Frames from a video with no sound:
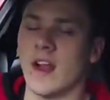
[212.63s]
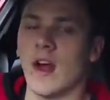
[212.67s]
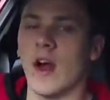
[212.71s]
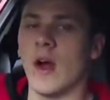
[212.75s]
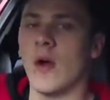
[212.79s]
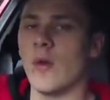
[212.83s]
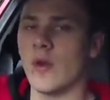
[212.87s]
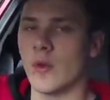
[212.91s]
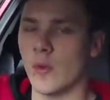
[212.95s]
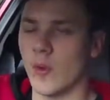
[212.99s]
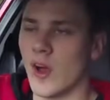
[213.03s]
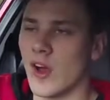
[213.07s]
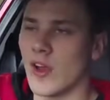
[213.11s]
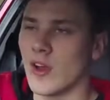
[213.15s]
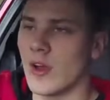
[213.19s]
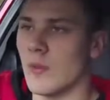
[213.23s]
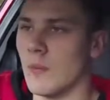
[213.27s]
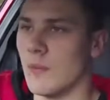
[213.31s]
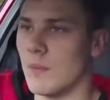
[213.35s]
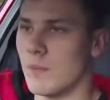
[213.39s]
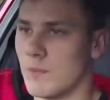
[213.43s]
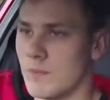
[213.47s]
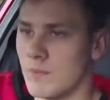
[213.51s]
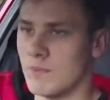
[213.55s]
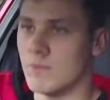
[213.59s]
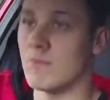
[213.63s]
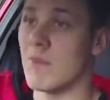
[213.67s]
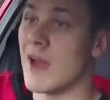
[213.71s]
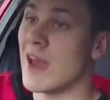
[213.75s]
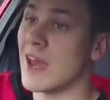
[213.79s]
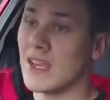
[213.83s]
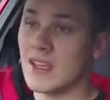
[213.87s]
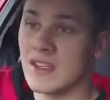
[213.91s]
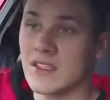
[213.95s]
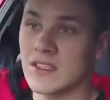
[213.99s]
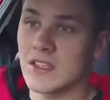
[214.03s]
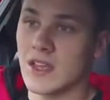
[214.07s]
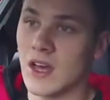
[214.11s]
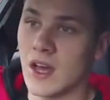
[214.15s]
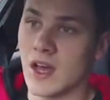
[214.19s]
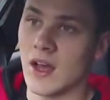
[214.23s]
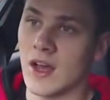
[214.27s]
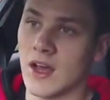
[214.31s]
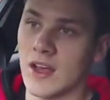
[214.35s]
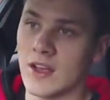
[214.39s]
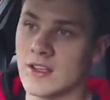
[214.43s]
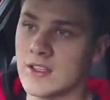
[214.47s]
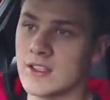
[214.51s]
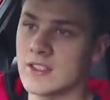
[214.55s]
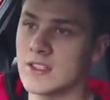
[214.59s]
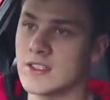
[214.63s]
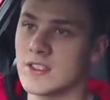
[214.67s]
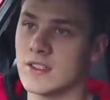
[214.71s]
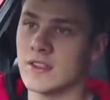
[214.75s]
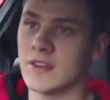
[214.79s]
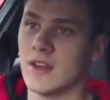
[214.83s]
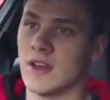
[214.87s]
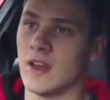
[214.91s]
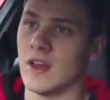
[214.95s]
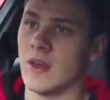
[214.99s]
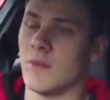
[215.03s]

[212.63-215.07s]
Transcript: Like, I want to work on mates' cars,